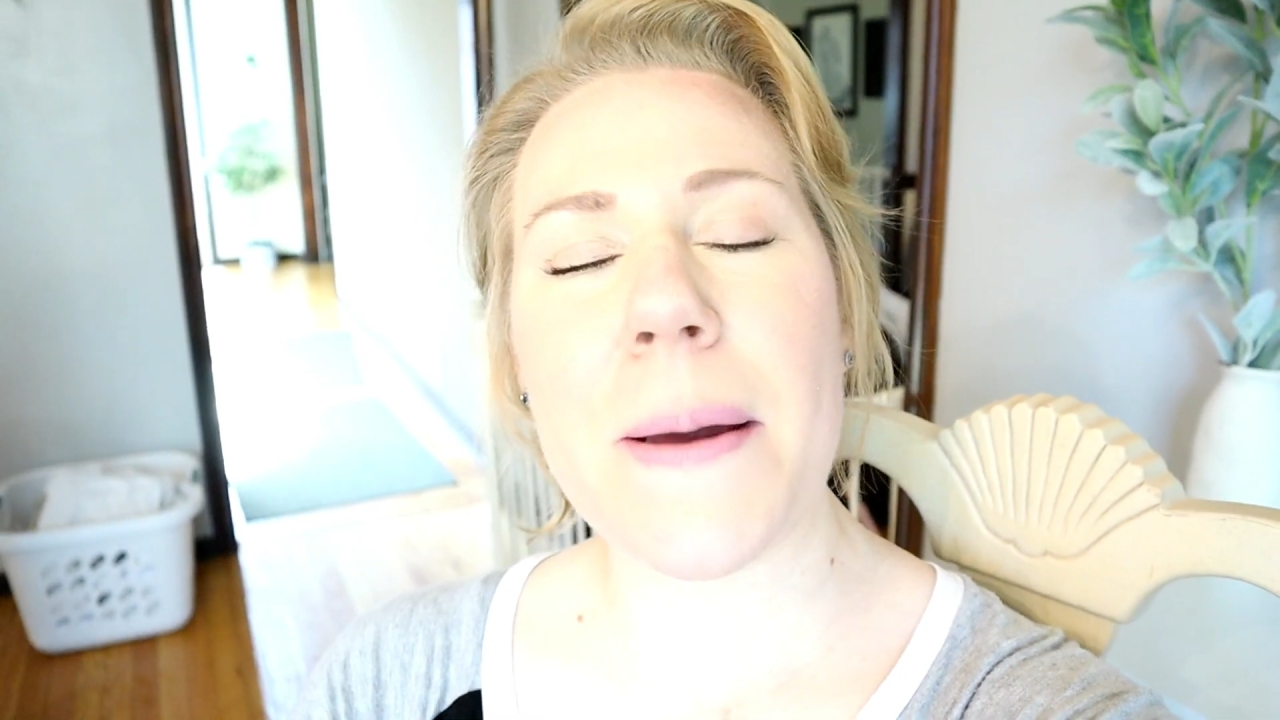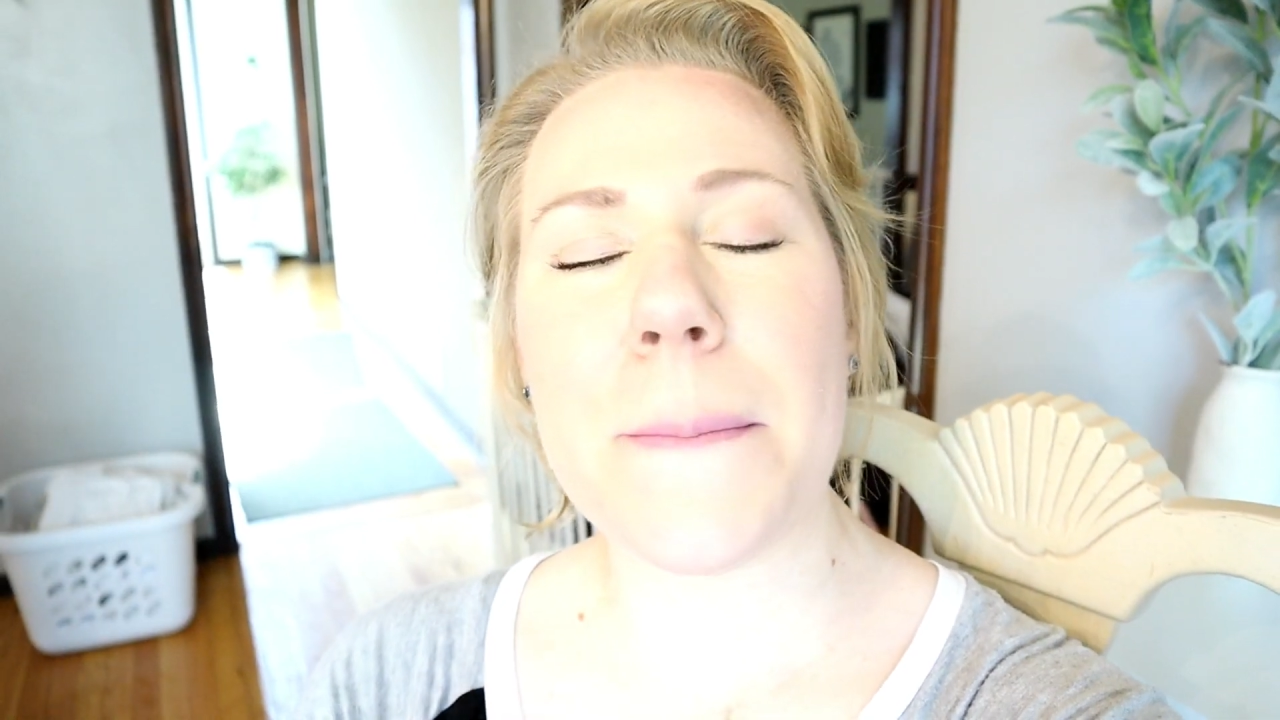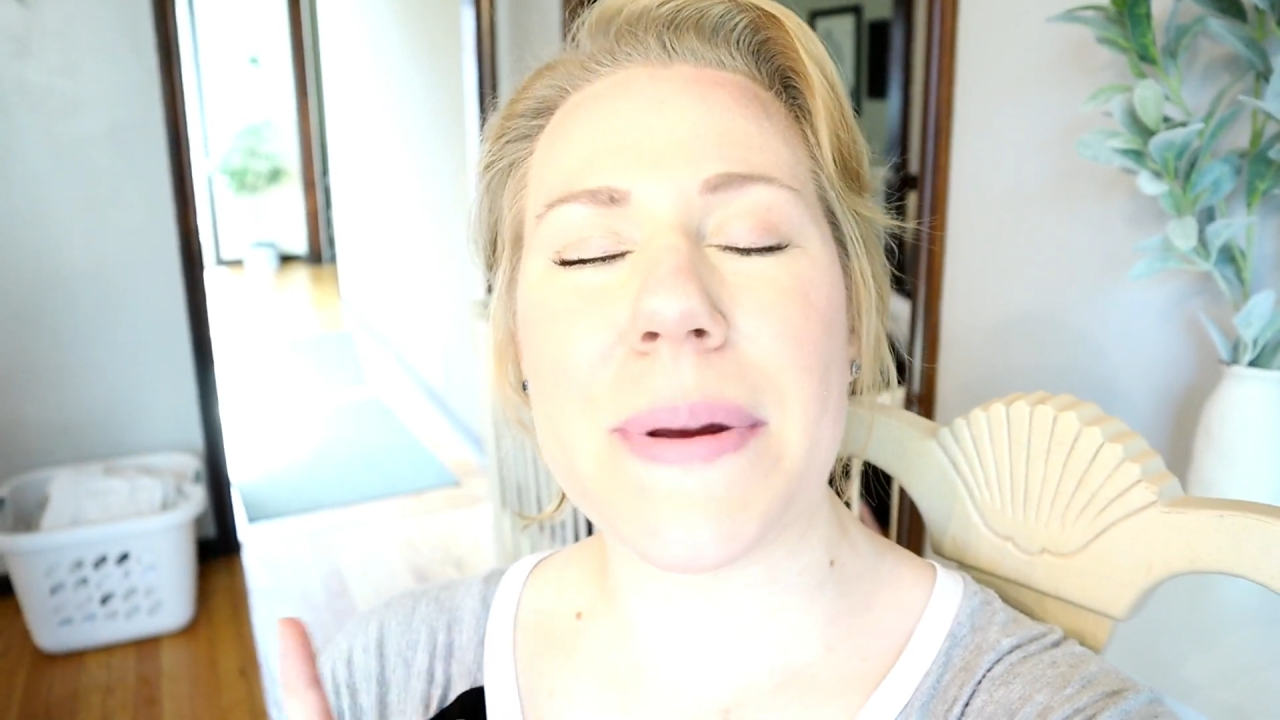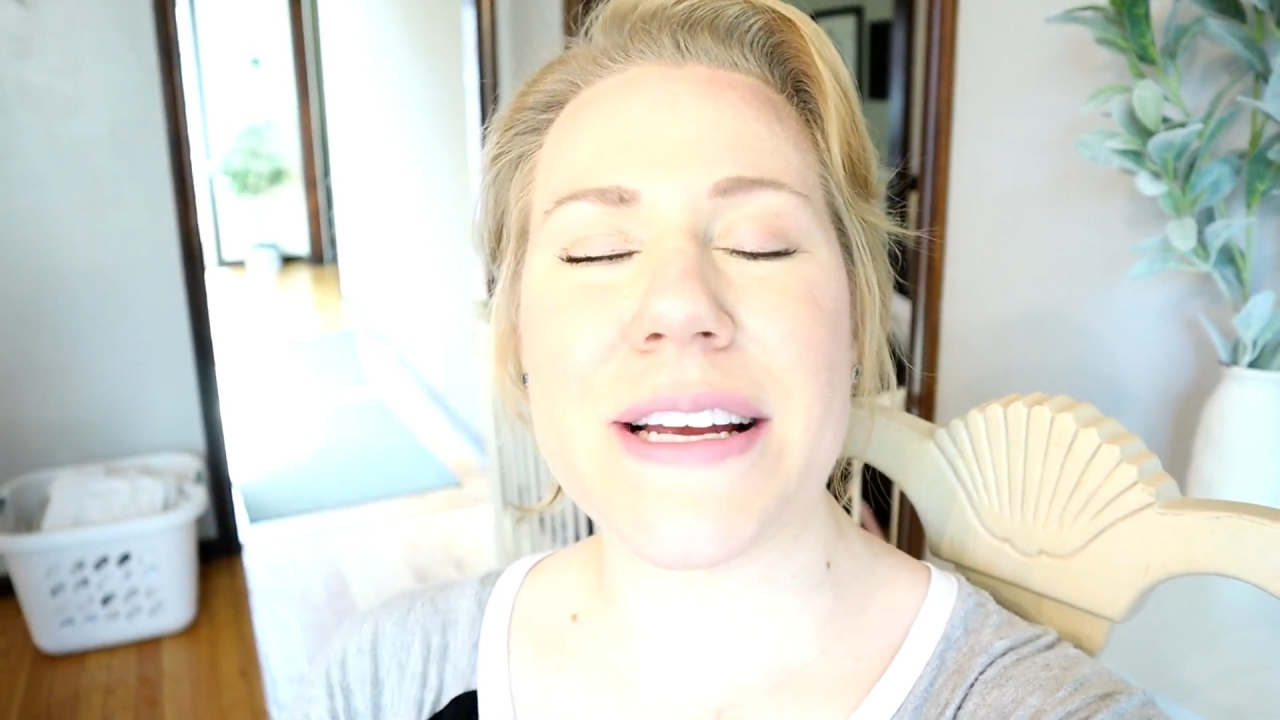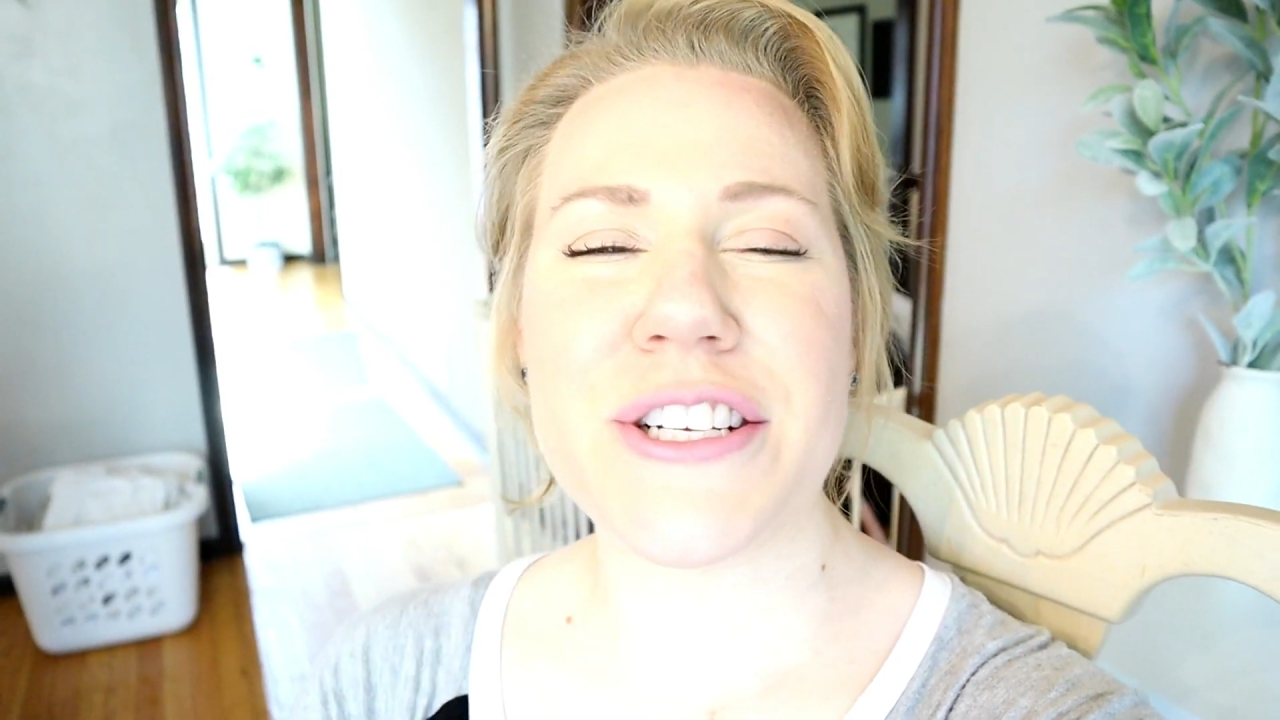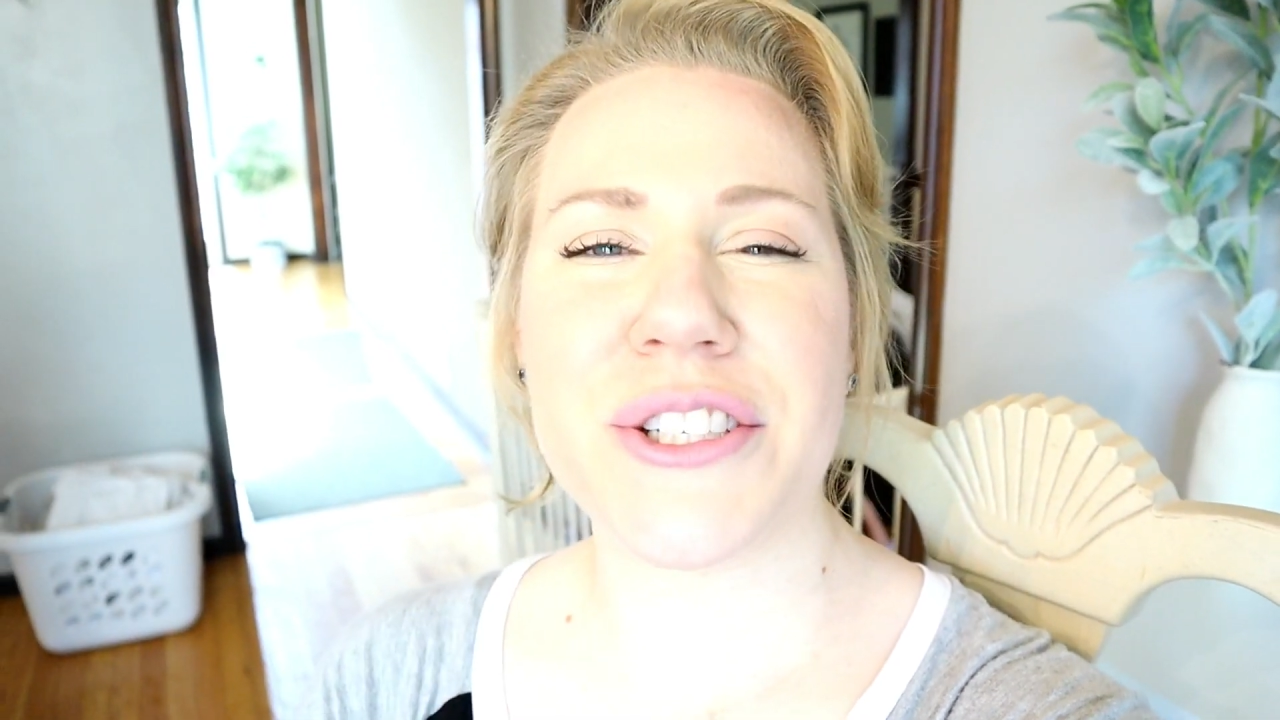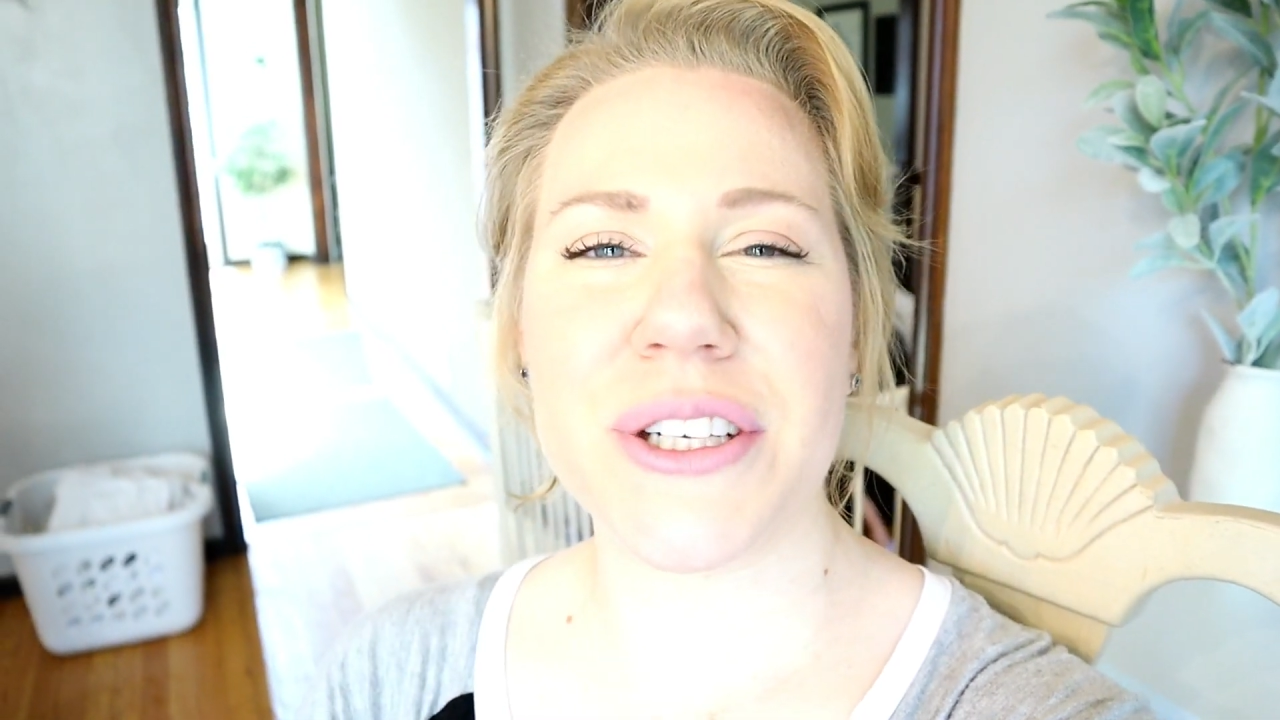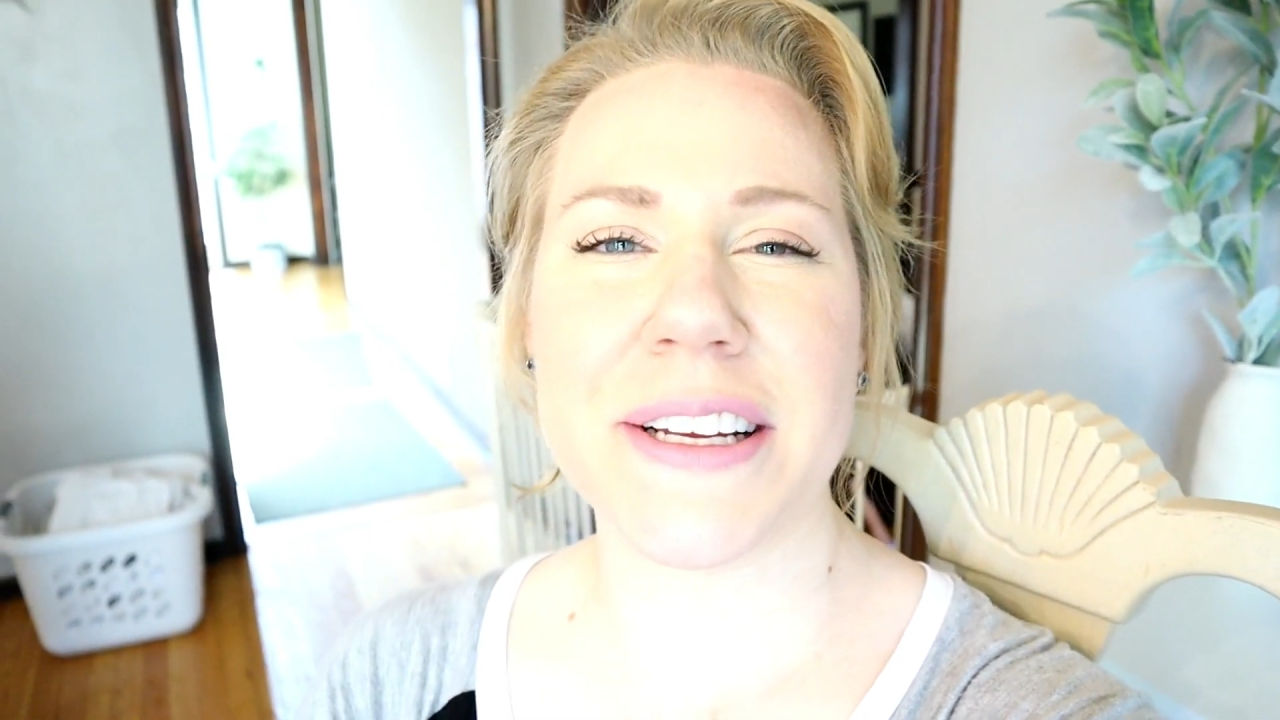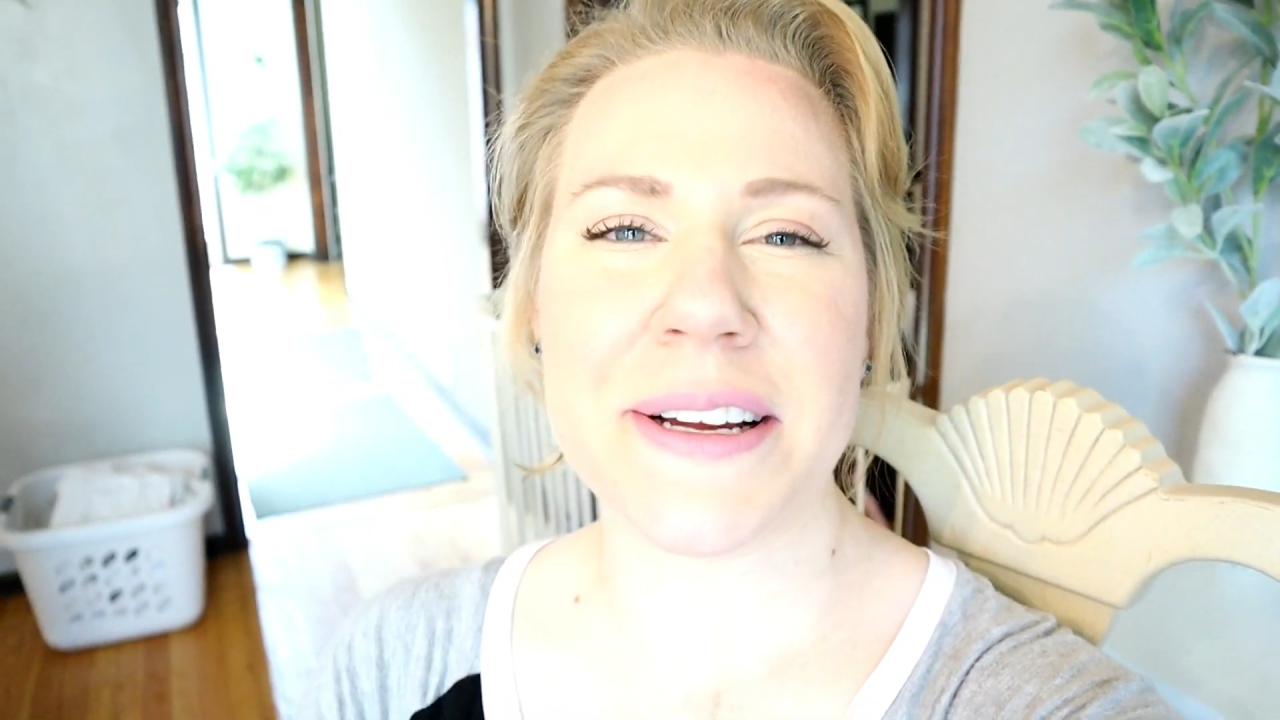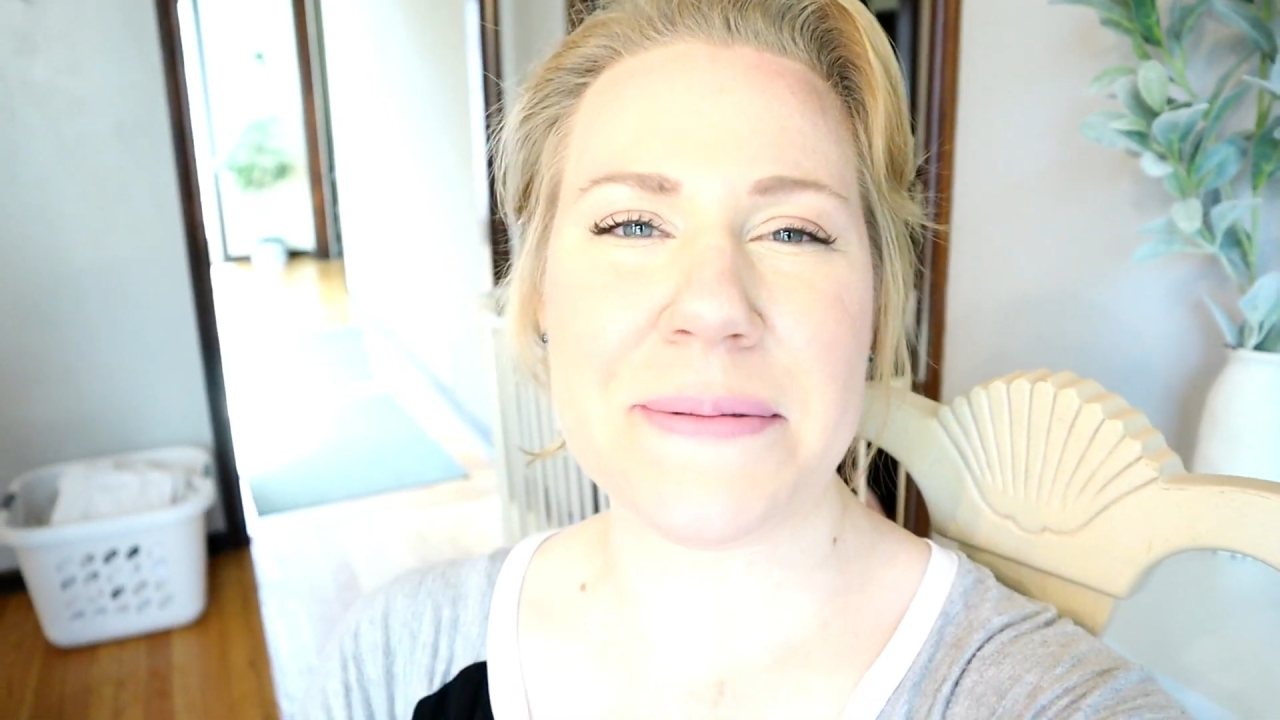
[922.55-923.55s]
and be sure to